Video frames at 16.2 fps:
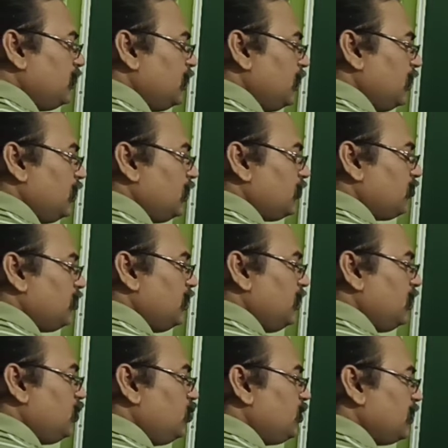2 are
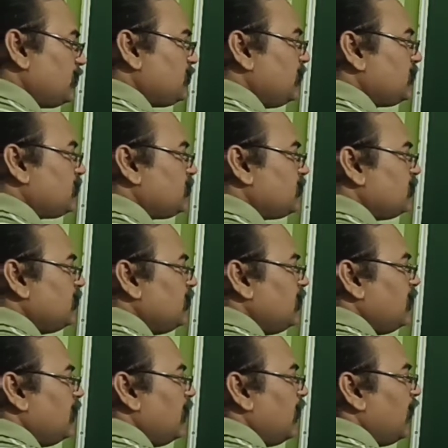6
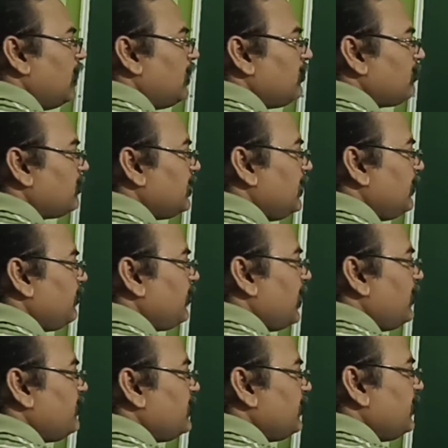and 3 5
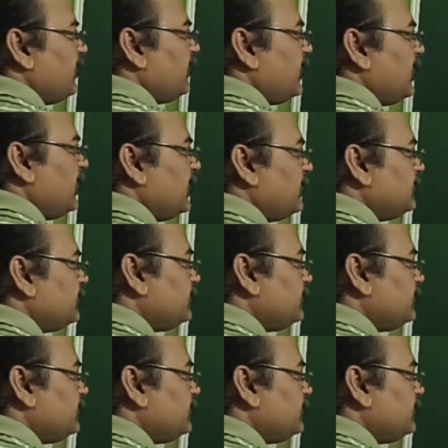are 15.